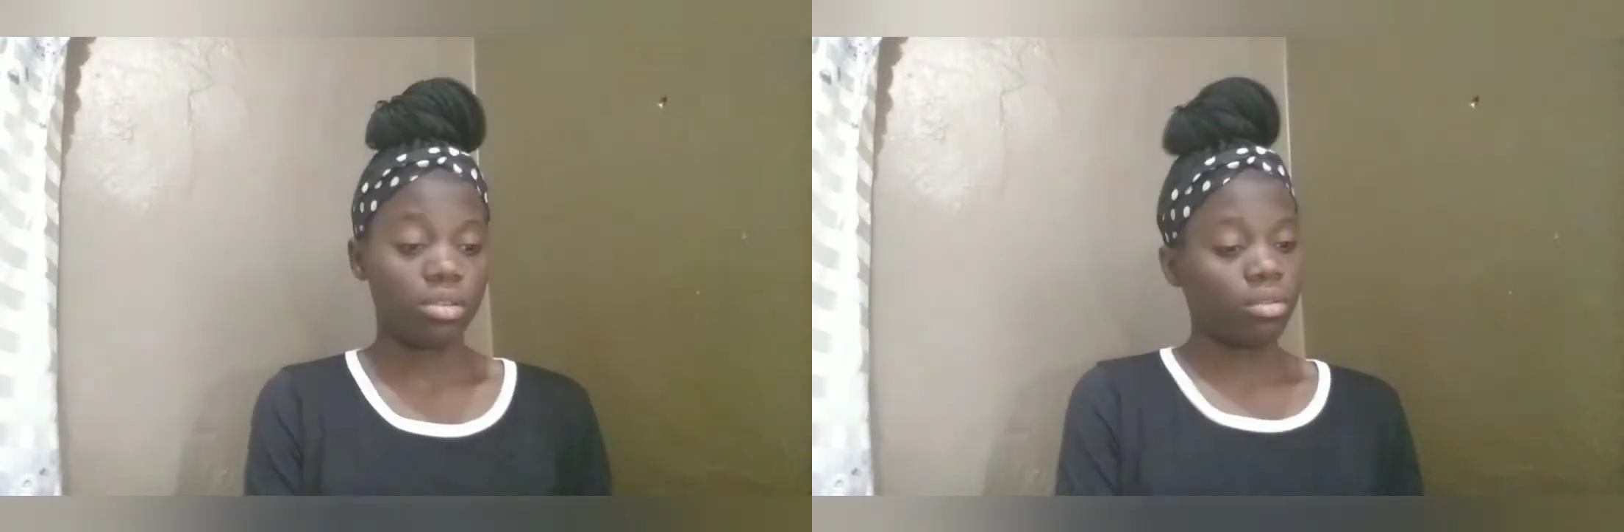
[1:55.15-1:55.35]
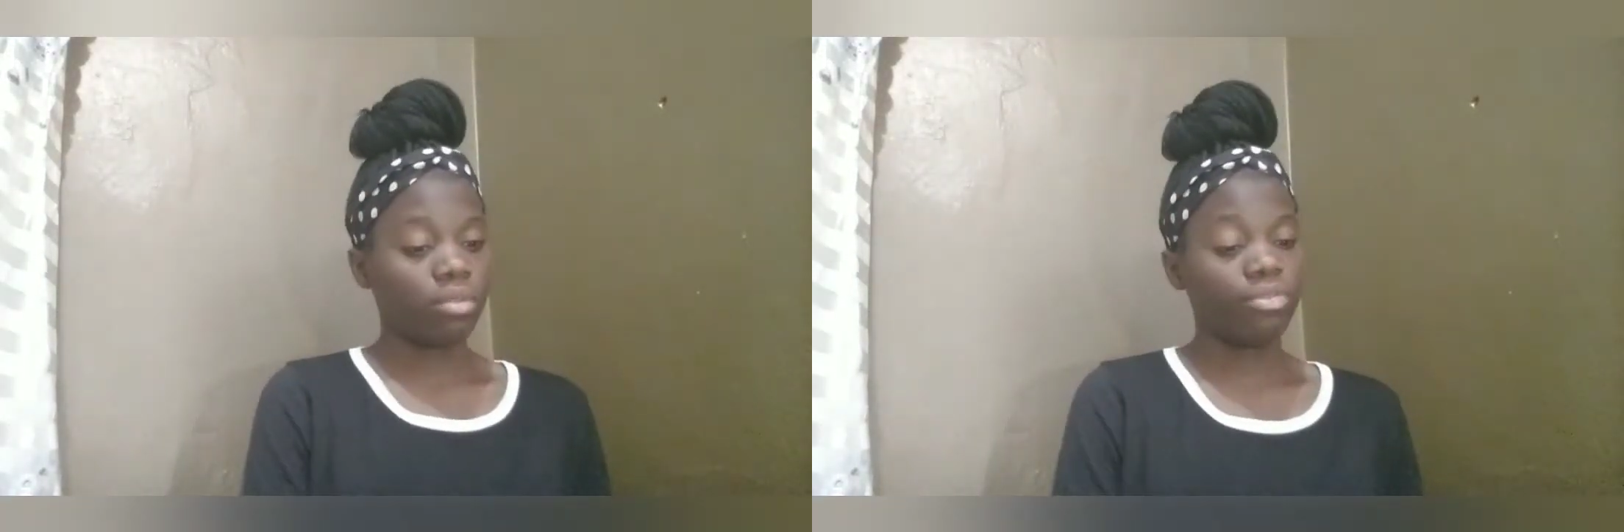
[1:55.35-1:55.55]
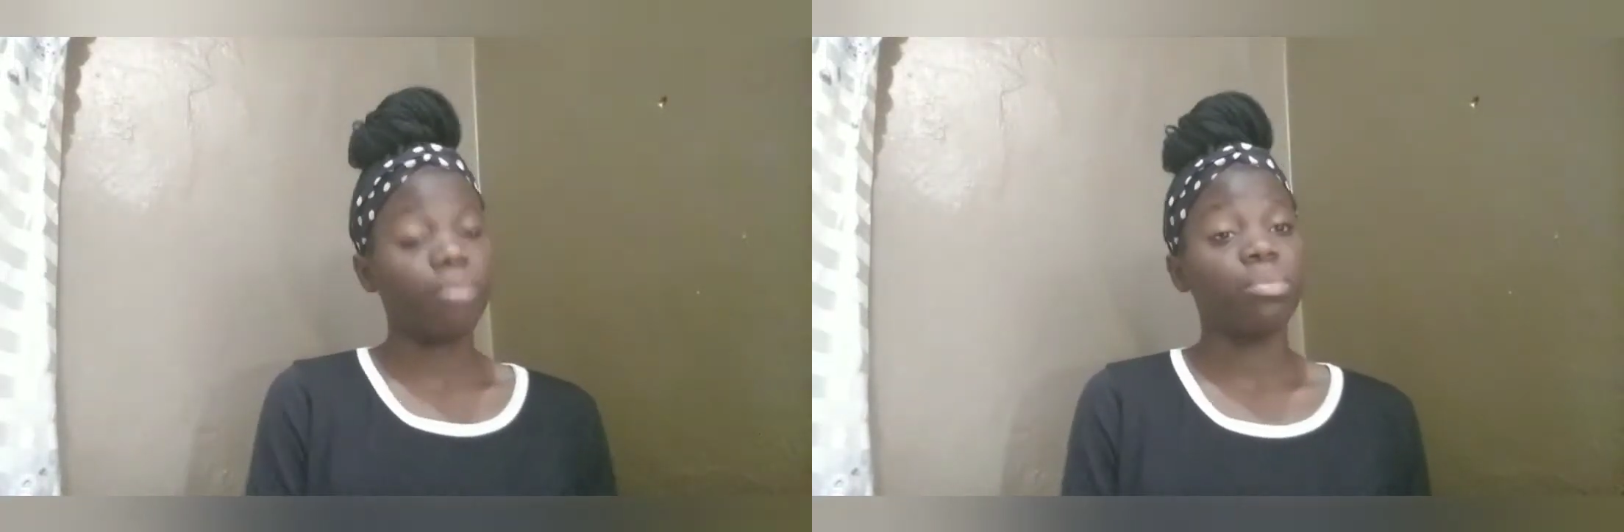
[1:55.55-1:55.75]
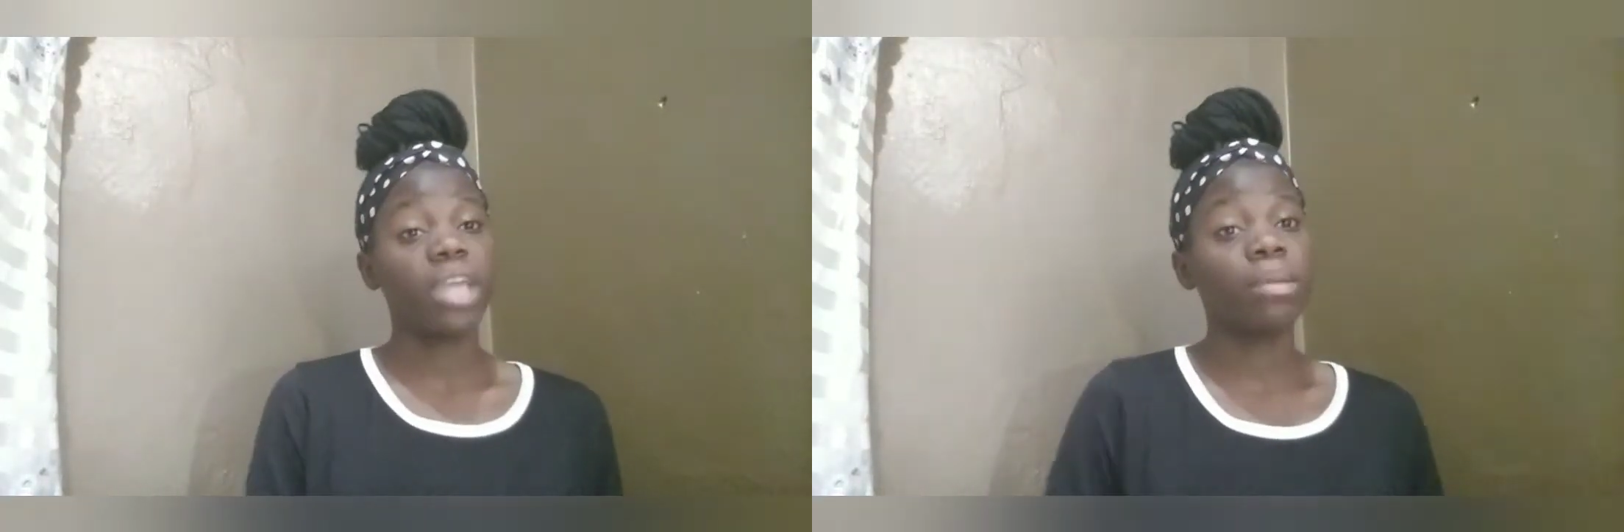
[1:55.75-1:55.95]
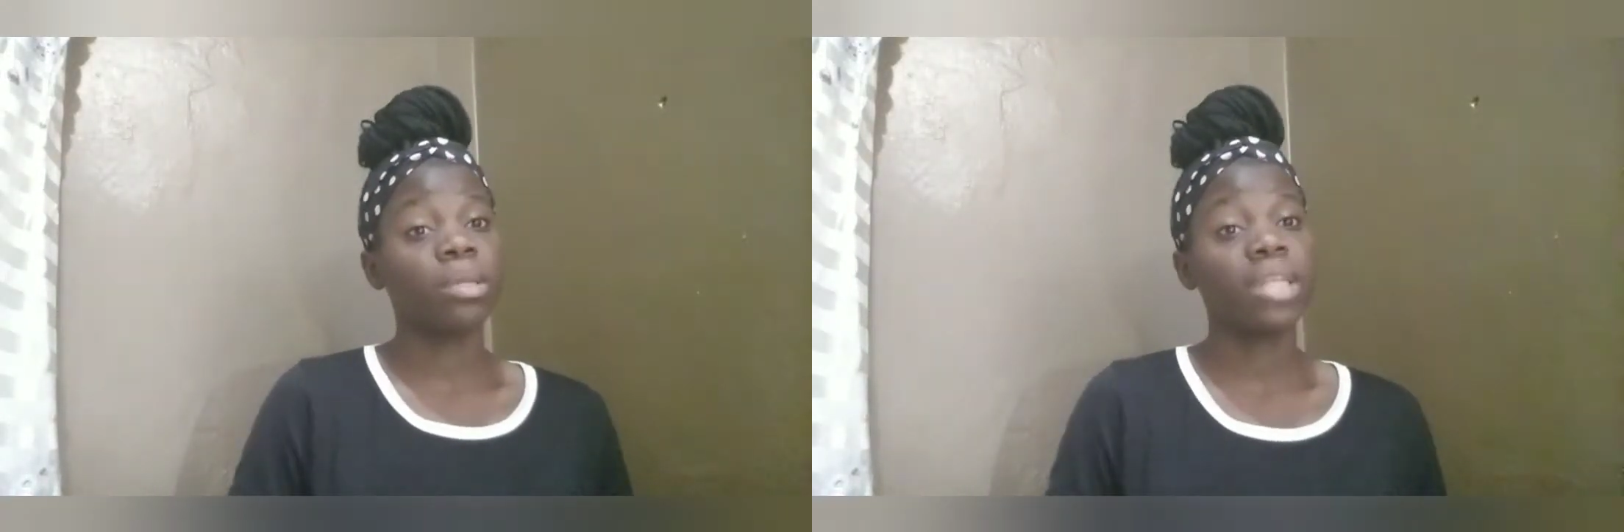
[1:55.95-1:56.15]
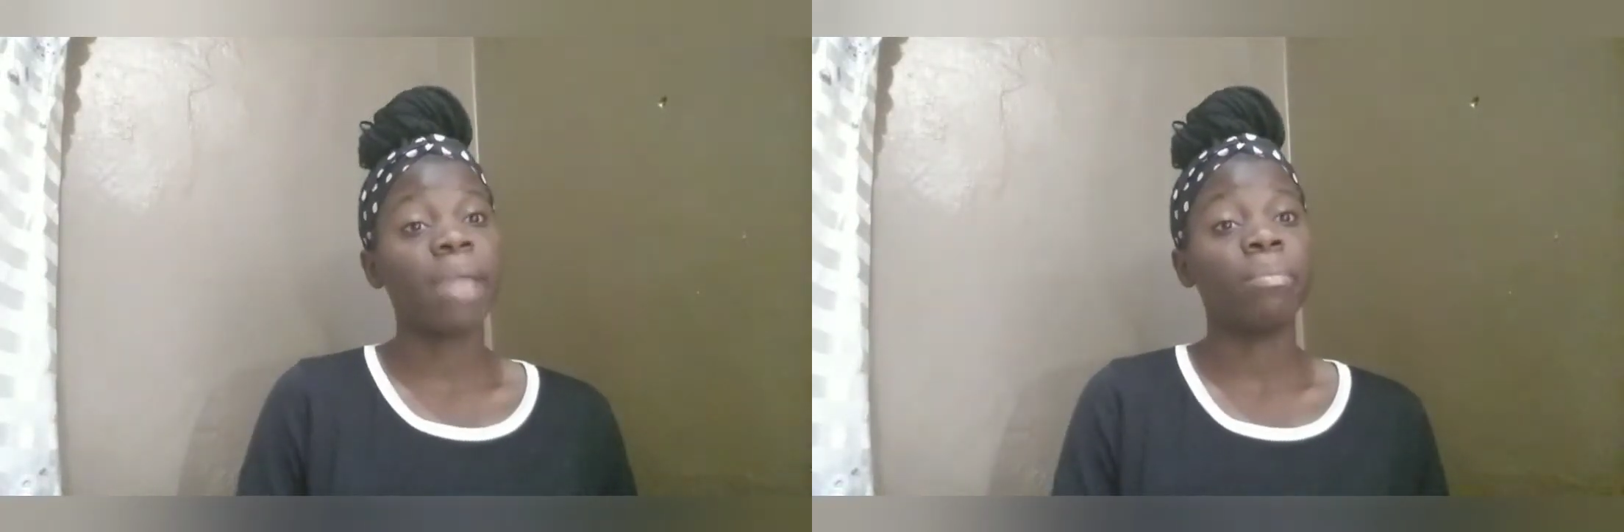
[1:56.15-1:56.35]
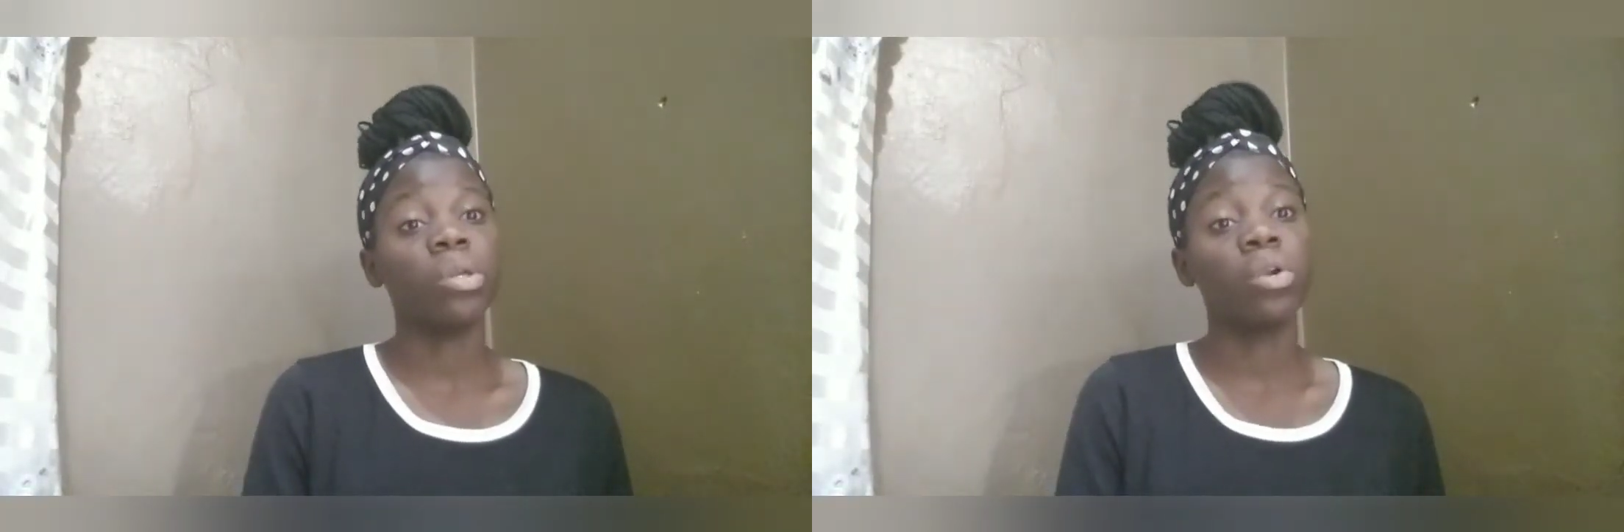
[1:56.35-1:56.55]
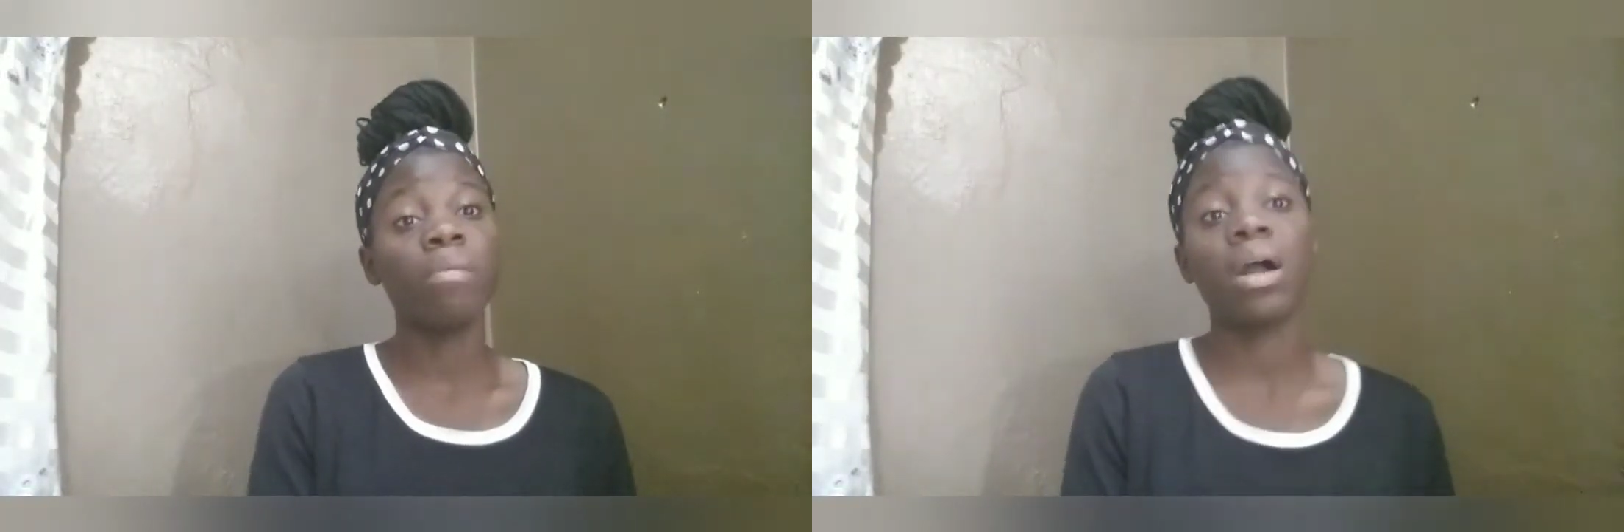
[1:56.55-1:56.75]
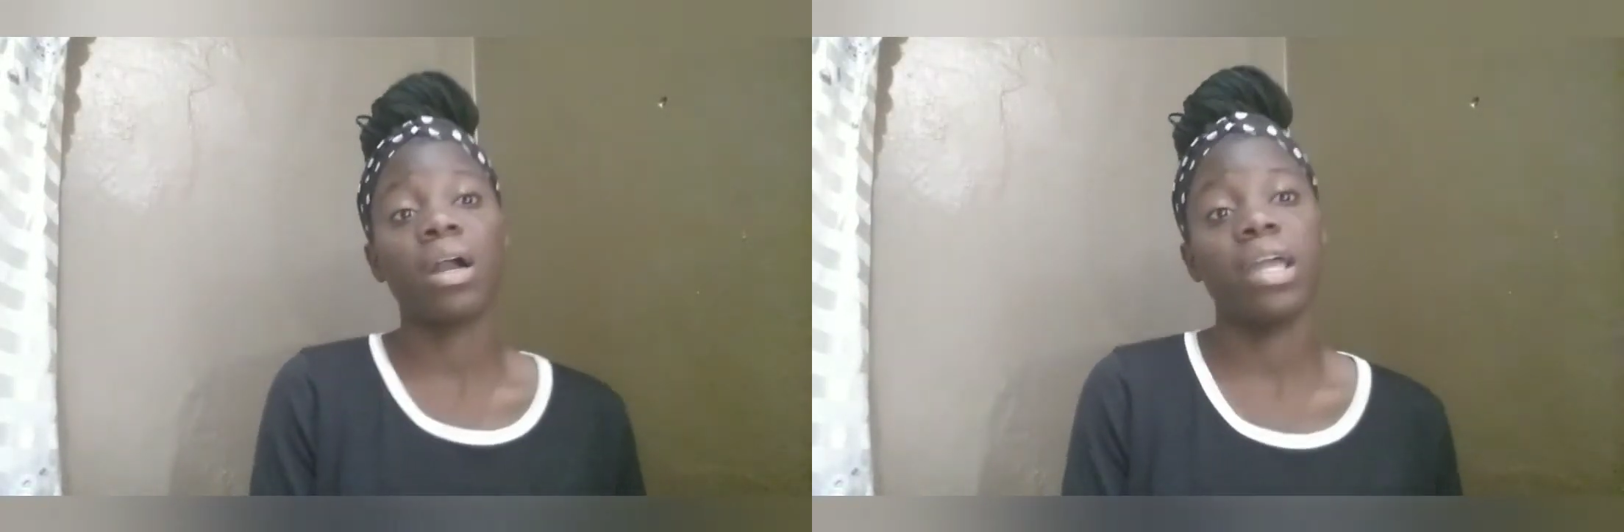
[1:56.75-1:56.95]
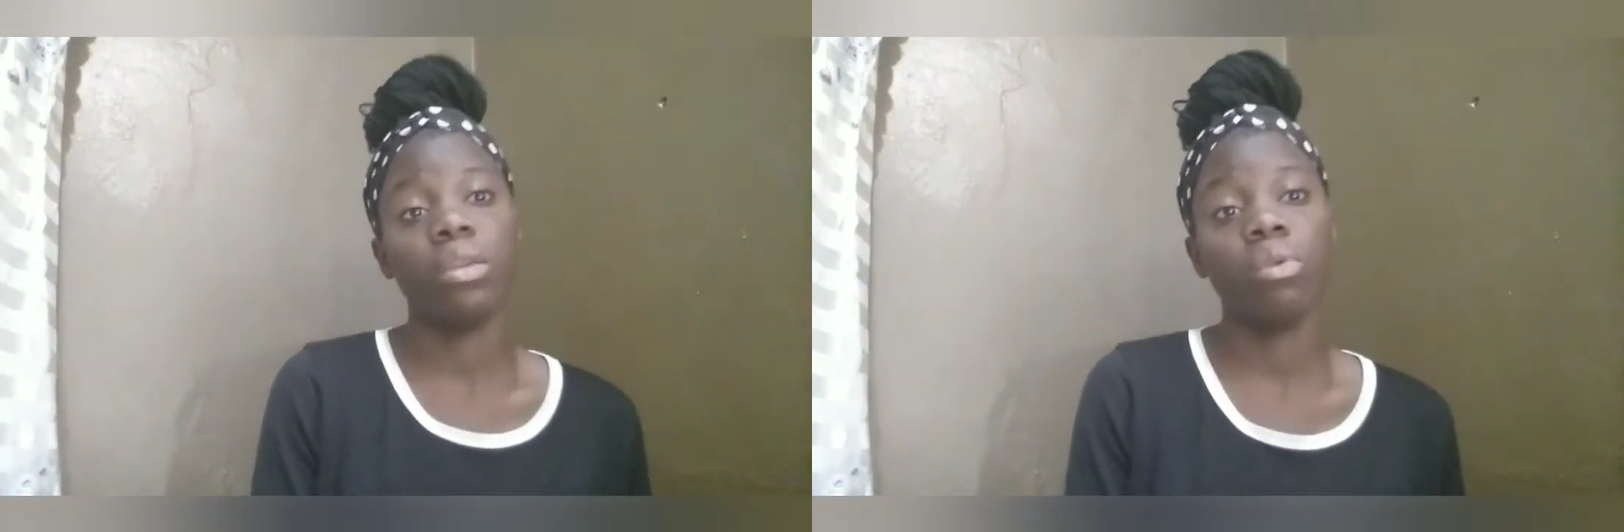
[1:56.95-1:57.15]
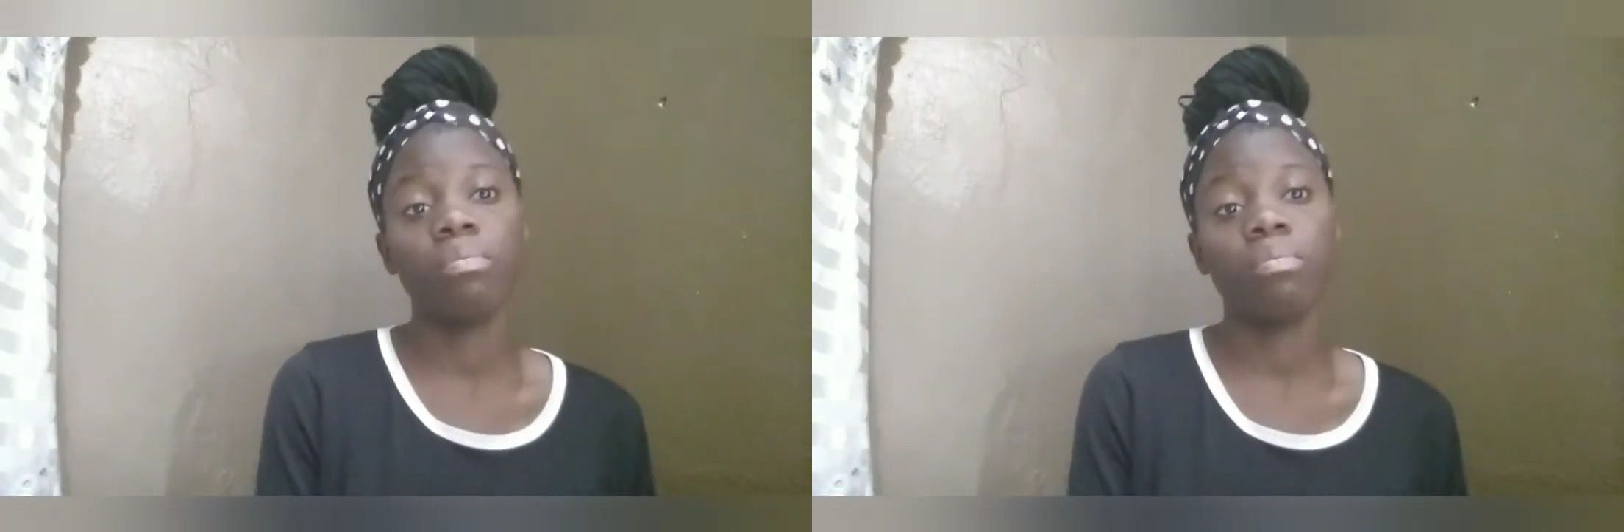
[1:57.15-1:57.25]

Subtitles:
From time to time, I go back and look